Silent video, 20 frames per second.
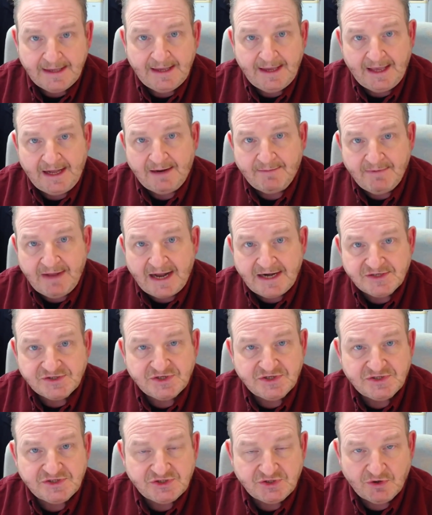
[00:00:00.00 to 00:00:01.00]
and I'm not as
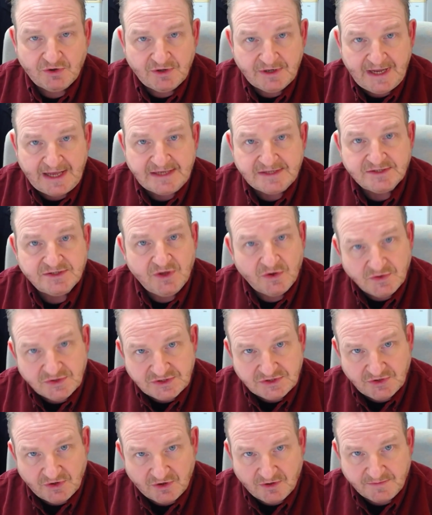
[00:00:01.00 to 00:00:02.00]
concerned as those
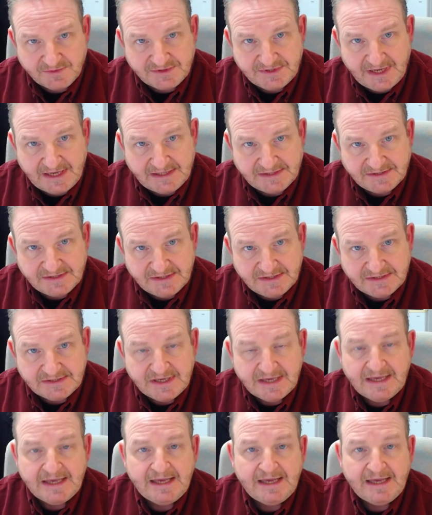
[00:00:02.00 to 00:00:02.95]
circumstances